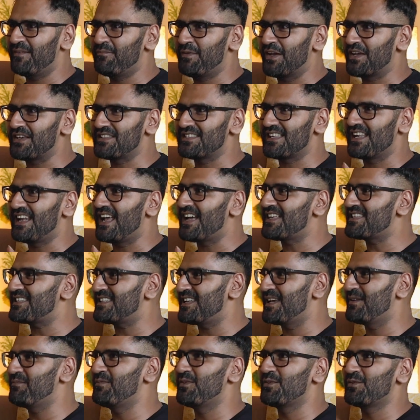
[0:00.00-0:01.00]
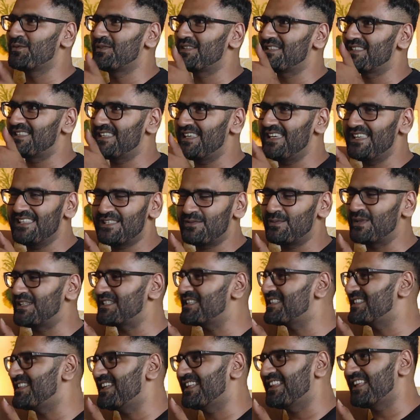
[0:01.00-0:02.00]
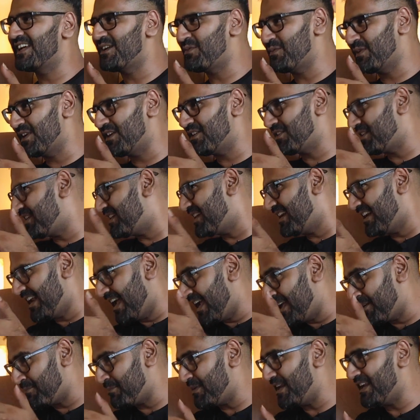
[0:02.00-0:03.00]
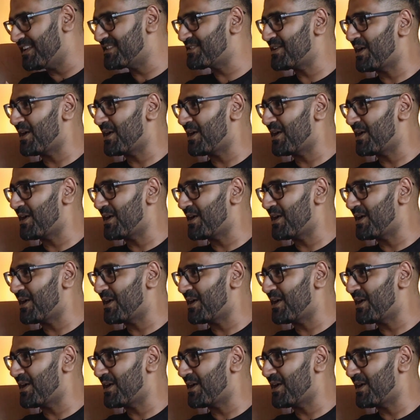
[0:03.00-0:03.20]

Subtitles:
because the last time you'd see switches like that were on an airplane.